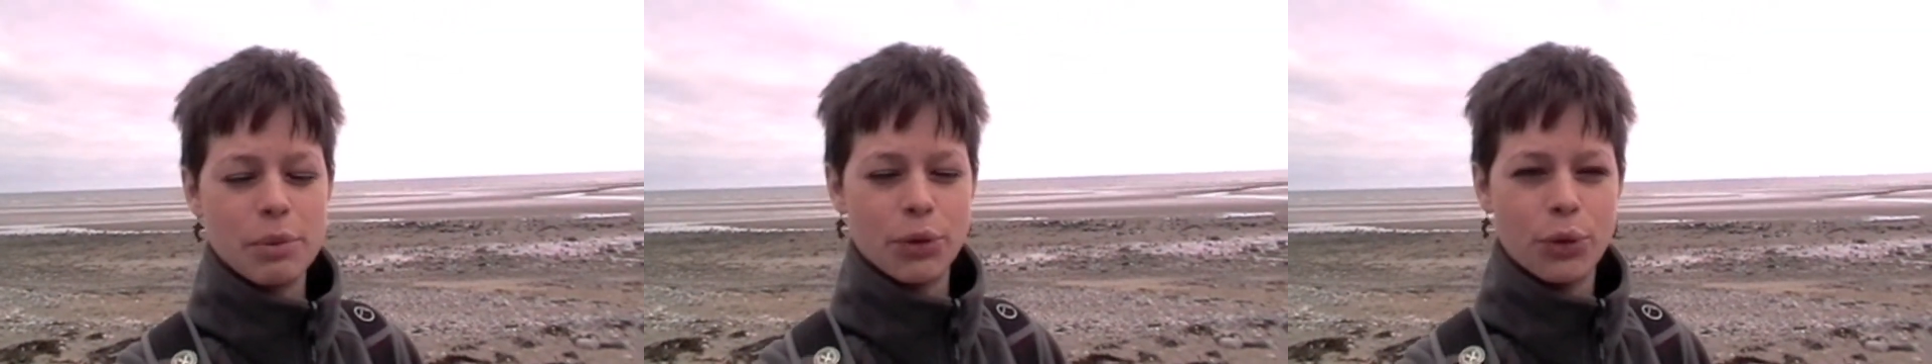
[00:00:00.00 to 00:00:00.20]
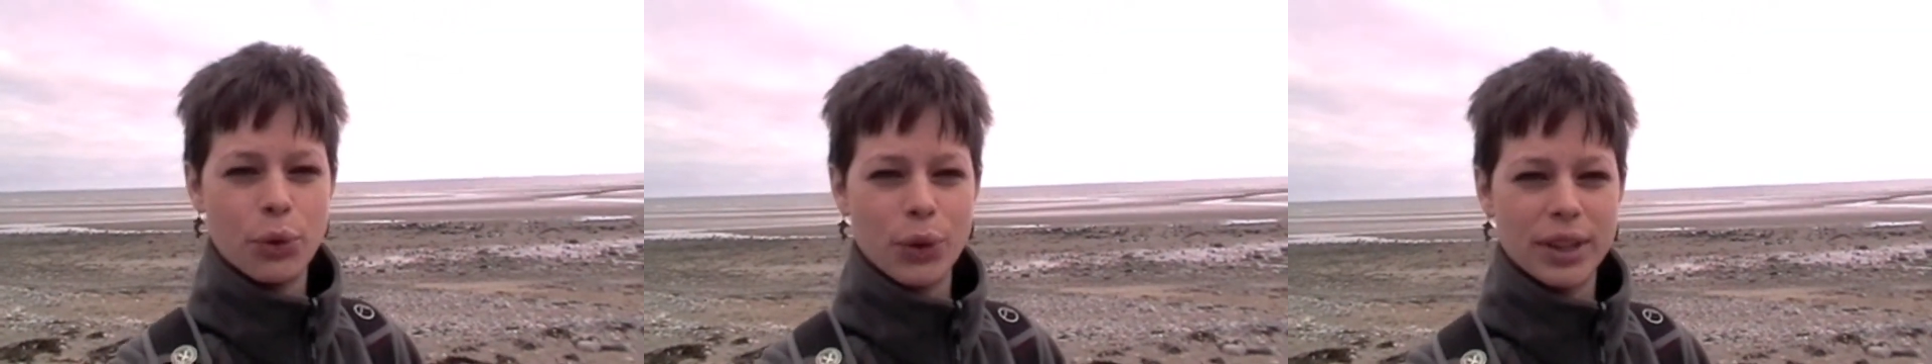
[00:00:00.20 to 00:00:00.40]

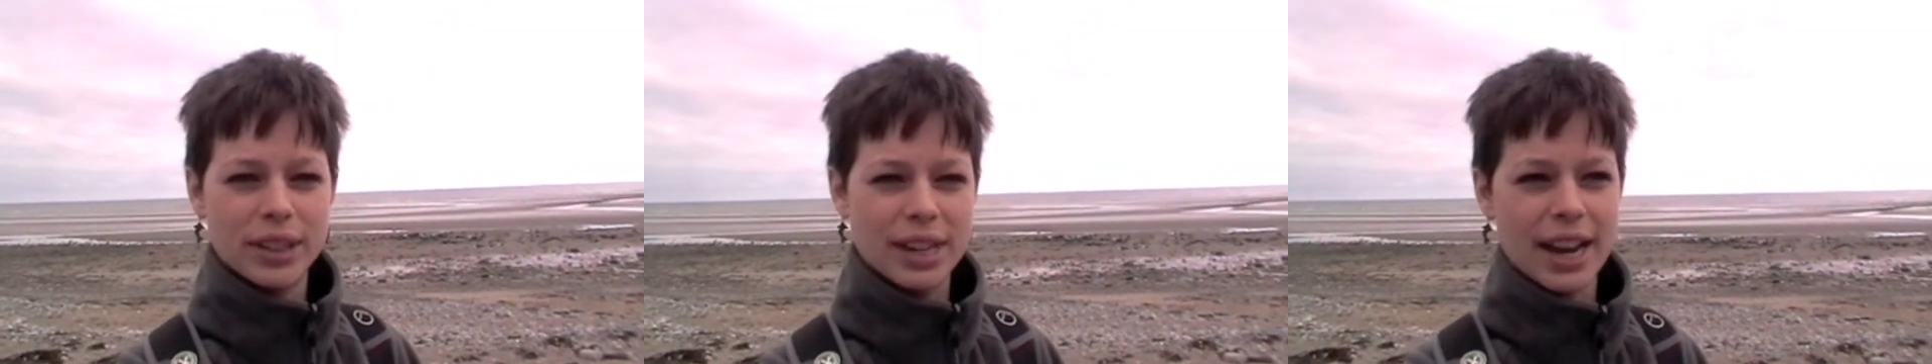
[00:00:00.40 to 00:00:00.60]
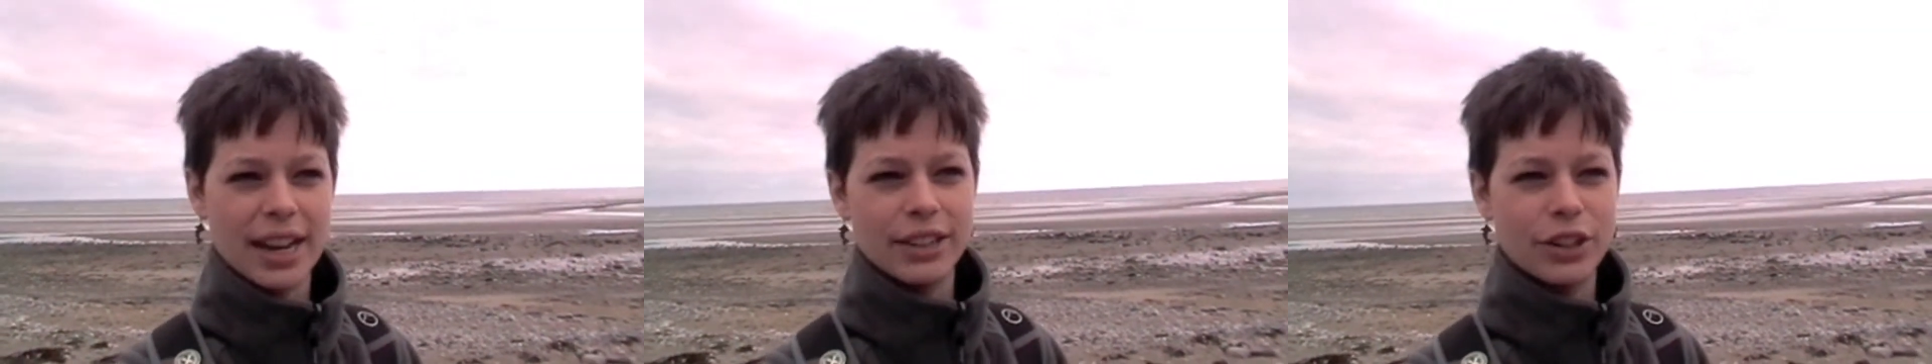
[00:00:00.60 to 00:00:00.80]
before the
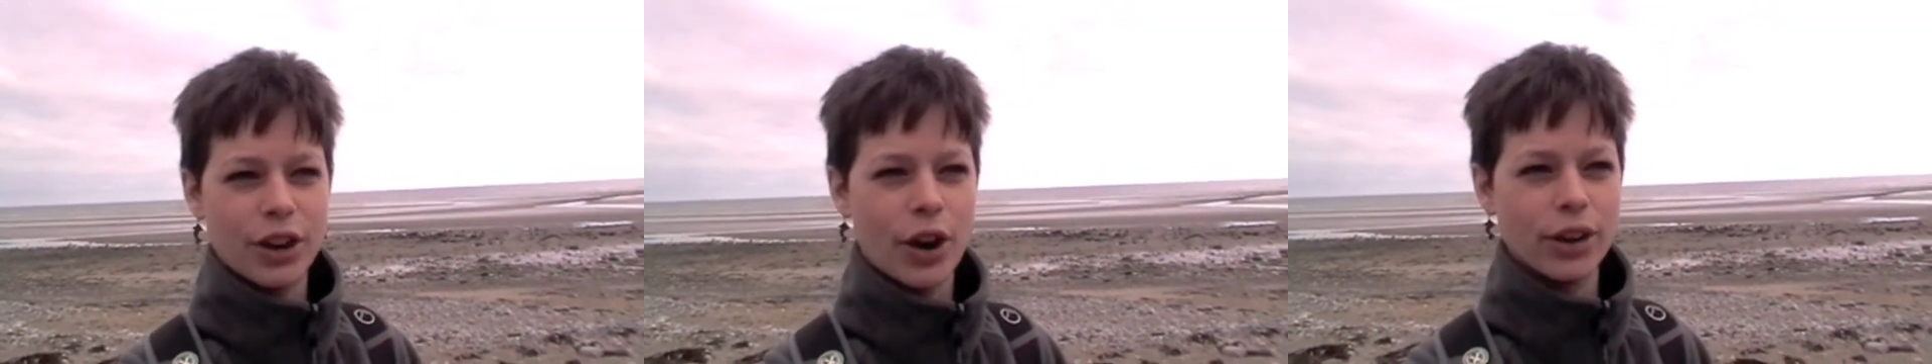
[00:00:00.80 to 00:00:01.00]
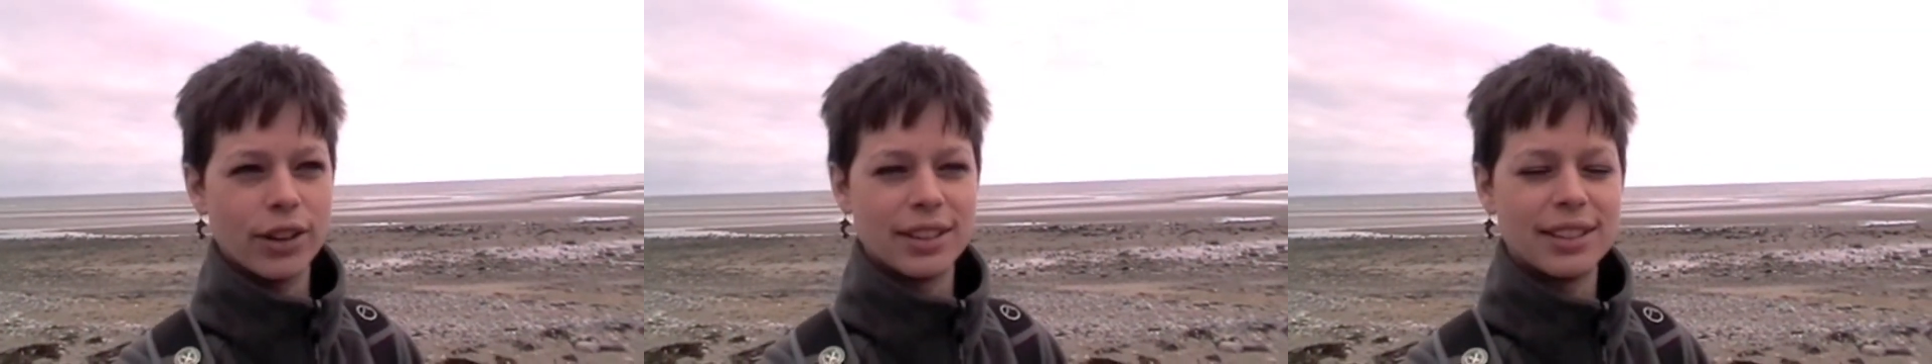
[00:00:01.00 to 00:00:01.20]
tide
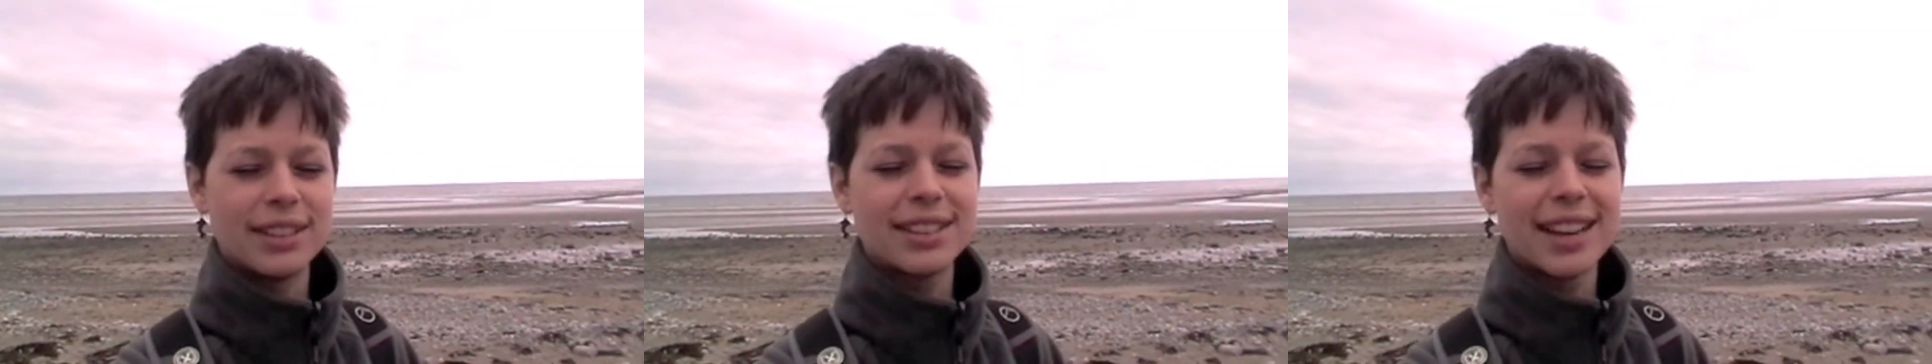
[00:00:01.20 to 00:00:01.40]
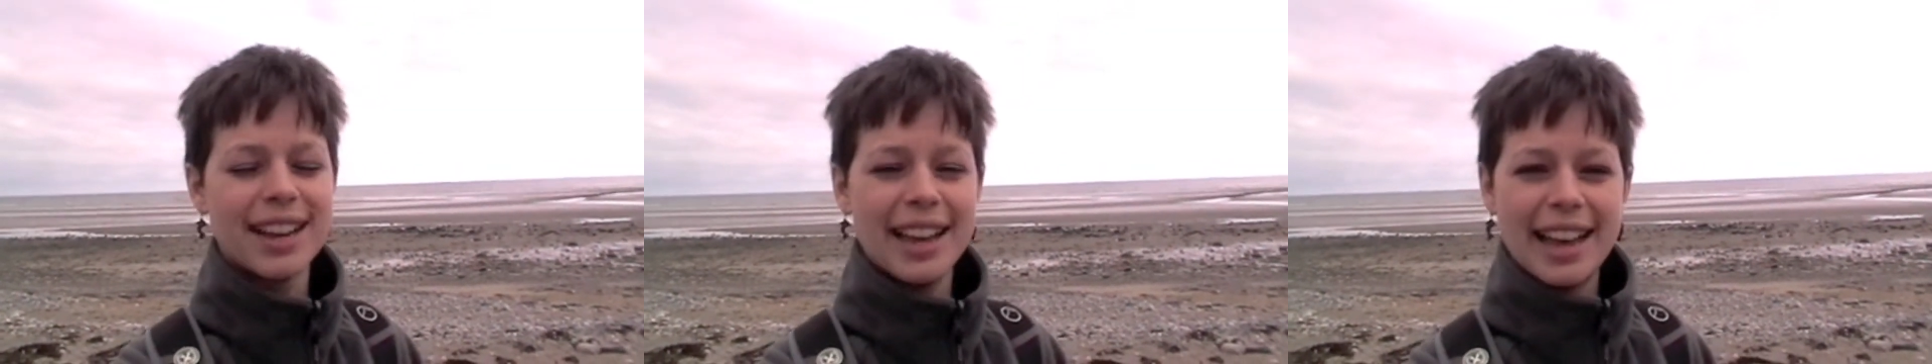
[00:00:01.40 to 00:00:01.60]
turns,